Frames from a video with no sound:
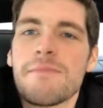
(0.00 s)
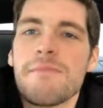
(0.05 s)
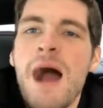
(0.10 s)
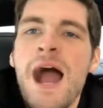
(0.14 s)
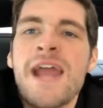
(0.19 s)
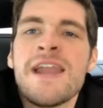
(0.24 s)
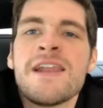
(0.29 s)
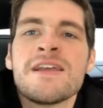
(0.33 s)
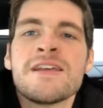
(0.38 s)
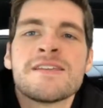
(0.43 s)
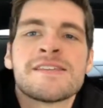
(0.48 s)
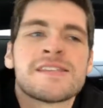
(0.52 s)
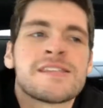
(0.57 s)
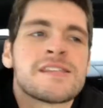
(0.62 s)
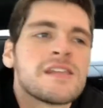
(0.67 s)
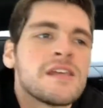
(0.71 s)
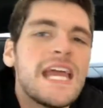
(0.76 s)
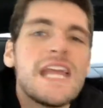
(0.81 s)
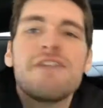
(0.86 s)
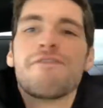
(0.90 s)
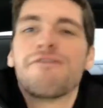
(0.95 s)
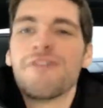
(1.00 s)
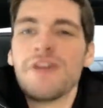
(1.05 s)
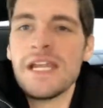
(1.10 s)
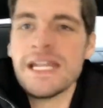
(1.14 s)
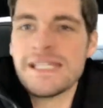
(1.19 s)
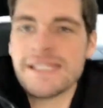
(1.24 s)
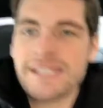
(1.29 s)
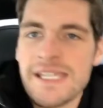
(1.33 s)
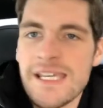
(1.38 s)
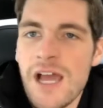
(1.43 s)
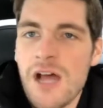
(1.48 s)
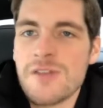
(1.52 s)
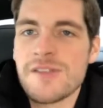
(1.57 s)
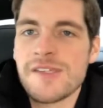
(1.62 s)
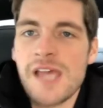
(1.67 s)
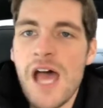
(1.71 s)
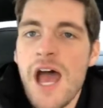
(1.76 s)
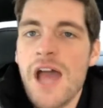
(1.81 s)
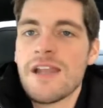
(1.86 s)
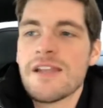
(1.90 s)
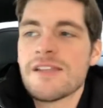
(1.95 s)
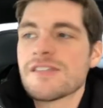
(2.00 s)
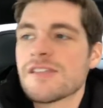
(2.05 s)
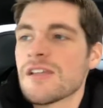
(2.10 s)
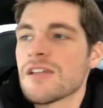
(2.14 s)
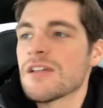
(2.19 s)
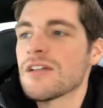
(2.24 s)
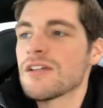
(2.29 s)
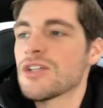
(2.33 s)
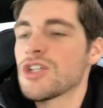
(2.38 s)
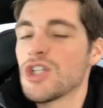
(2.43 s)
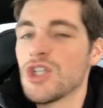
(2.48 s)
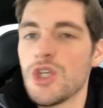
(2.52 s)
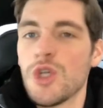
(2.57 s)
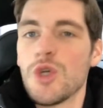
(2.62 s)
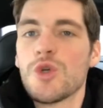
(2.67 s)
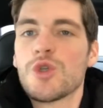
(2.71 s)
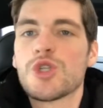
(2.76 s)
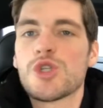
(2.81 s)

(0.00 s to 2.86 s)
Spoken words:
minus infinity outside. It's a huge